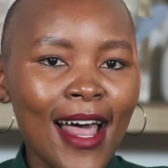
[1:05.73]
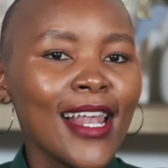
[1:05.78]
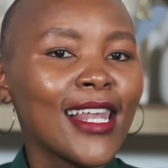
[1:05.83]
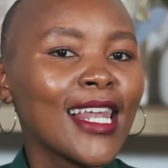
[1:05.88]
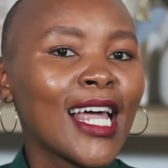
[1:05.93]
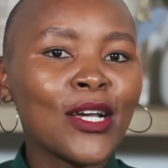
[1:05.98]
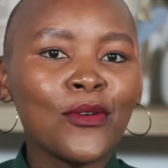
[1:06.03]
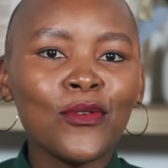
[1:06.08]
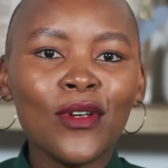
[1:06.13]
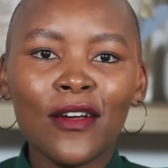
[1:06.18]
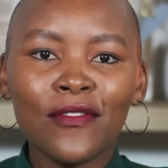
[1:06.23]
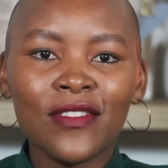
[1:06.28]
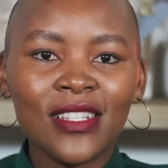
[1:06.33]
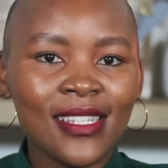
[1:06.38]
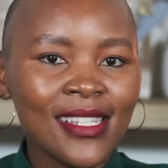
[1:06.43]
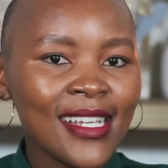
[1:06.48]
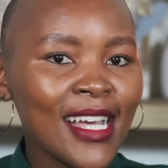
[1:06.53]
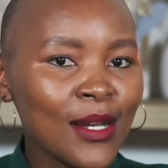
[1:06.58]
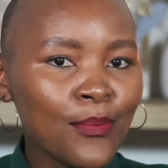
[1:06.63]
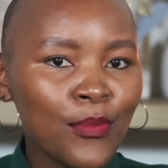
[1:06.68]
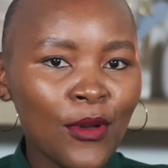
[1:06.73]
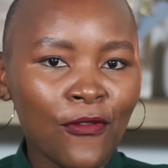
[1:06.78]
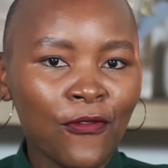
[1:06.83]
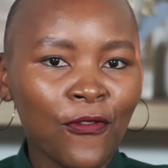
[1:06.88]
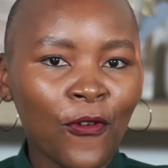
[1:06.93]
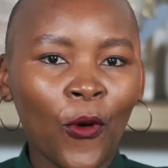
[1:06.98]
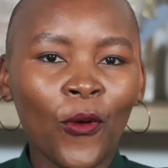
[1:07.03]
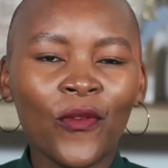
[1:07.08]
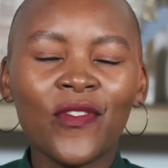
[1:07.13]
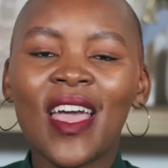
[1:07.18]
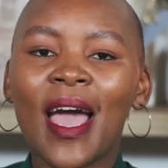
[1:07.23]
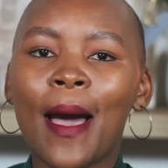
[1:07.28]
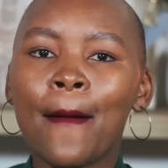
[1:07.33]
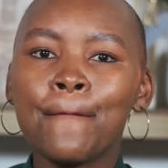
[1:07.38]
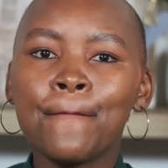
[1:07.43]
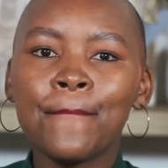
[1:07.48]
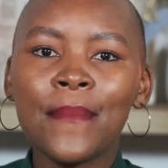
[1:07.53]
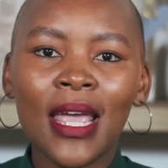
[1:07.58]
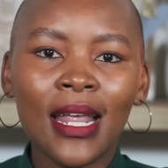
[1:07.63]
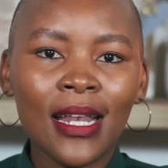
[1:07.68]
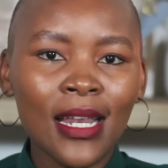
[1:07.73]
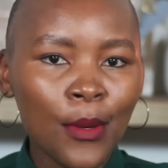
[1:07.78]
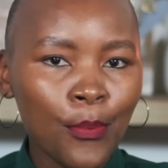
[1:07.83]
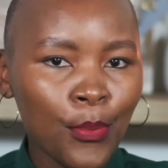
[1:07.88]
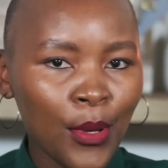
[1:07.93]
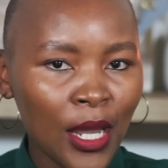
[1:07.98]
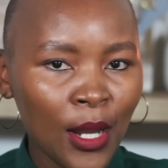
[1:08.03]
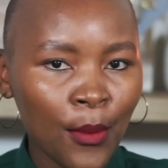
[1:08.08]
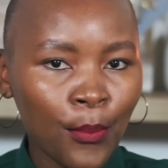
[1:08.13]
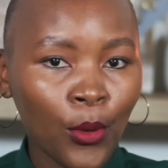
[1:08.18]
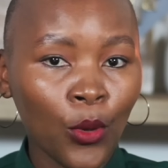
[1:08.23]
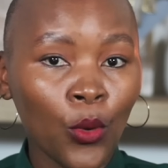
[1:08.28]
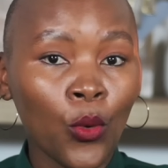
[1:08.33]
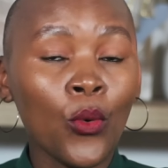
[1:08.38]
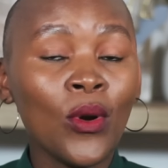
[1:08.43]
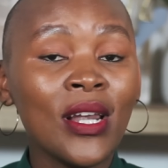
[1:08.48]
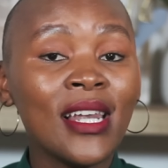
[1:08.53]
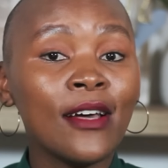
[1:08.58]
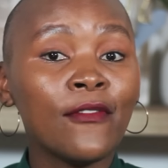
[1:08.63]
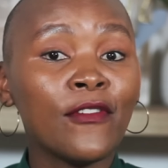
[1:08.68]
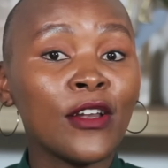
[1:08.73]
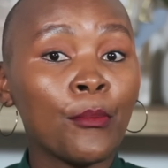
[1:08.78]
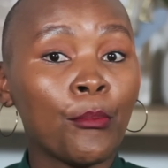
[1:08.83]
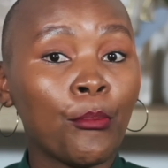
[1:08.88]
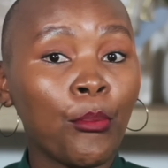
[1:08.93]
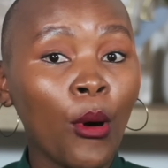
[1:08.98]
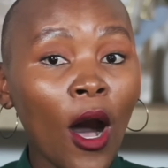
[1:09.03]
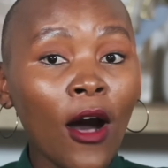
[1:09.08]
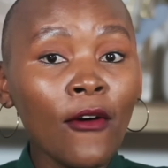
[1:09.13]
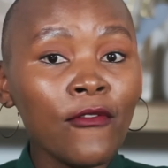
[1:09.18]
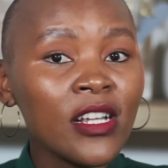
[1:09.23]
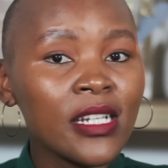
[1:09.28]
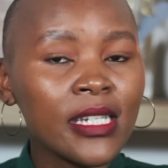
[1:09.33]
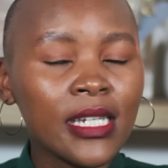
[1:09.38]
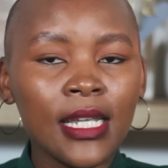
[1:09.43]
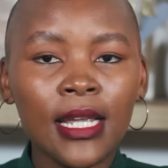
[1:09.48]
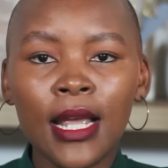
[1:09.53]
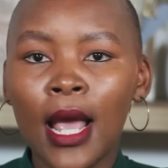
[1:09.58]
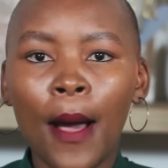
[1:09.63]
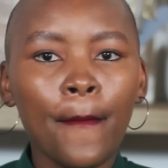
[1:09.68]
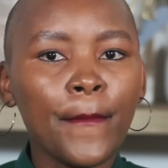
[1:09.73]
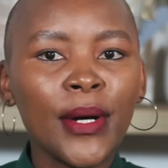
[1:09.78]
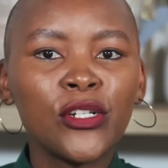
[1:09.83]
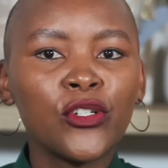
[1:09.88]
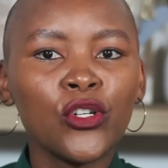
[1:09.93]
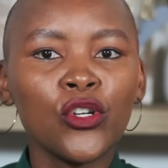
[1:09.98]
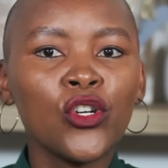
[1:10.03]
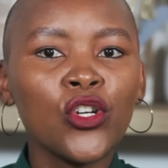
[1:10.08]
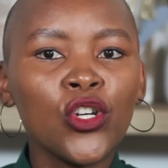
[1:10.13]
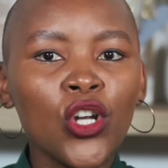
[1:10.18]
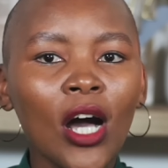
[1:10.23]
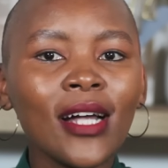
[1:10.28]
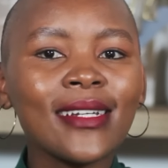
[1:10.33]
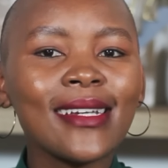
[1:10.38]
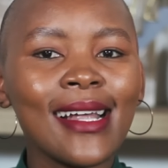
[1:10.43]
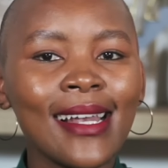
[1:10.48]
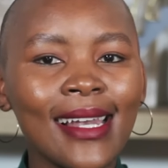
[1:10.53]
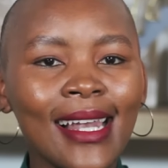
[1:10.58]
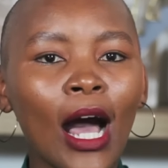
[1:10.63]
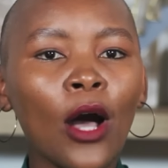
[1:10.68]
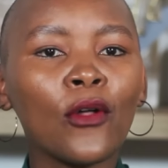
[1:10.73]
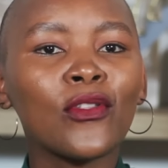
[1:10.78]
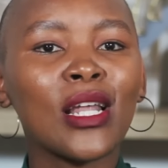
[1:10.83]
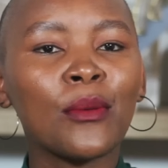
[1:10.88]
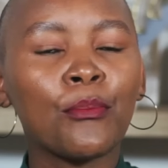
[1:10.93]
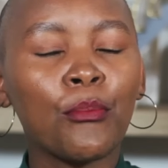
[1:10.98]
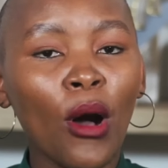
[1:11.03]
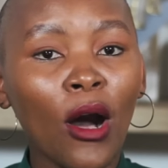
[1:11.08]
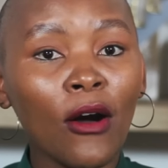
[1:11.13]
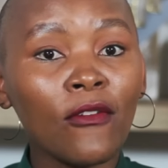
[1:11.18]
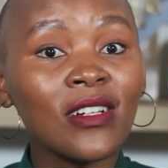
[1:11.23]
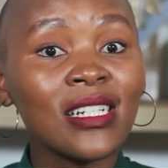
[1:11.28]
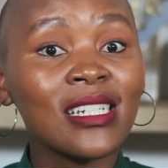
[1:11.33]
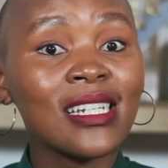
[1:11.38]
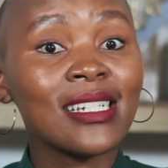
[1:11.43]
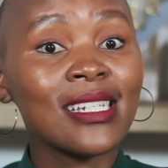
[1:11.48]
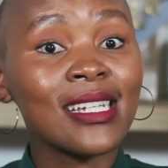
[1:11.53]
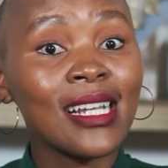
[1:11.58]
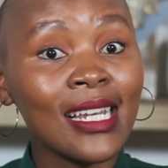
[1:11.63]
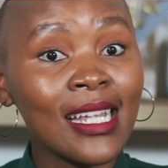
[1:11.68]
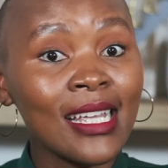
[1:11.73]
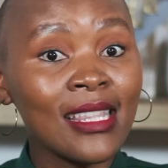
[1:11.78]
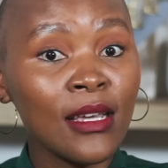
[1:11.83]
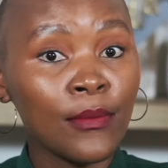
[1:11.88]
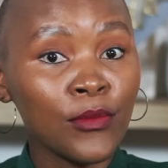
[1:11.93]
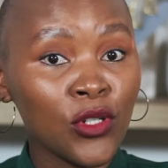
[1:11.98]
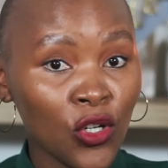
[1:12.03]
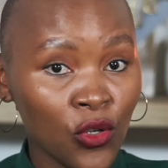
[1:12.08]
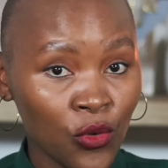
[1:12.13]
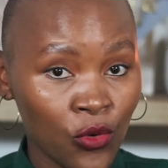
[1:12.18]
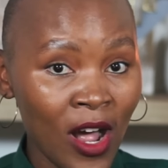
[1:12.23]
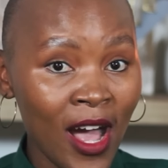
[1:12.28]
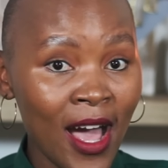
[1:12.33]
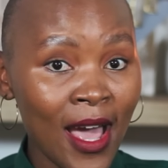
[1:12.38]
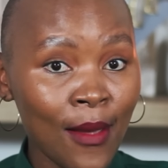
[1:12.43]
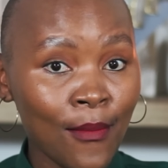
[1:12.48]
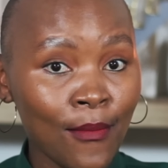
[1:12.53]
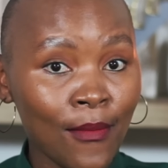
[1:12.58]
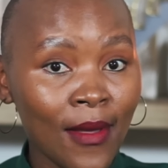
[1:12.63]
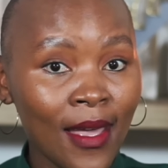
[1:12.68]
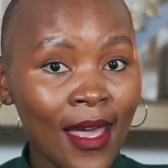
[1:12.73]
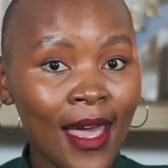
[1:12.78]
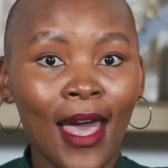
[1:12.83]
Like we have said before, there are many people who live in poverty but do not allow that poverty to lead them to crime.